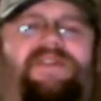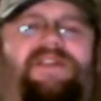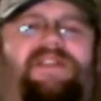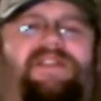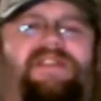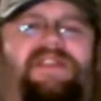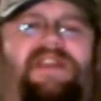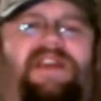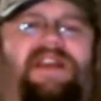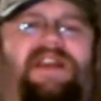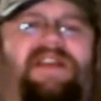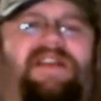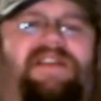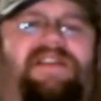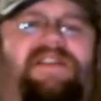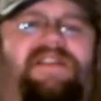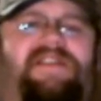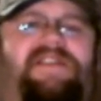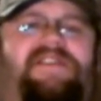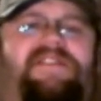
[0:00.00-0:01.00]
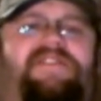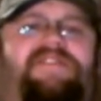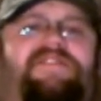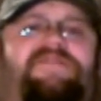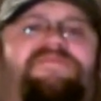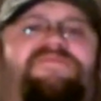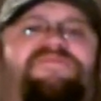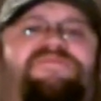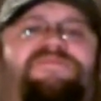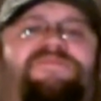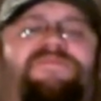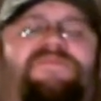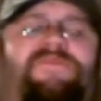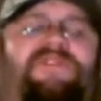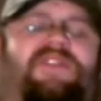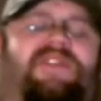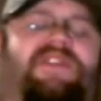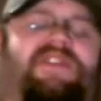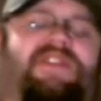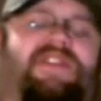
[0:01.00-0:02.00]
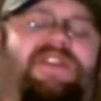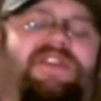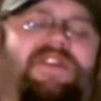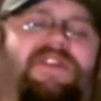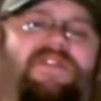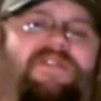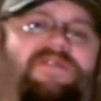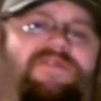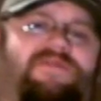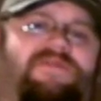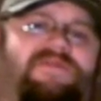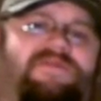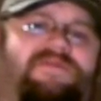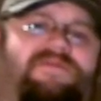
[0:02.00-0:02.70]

but, you know,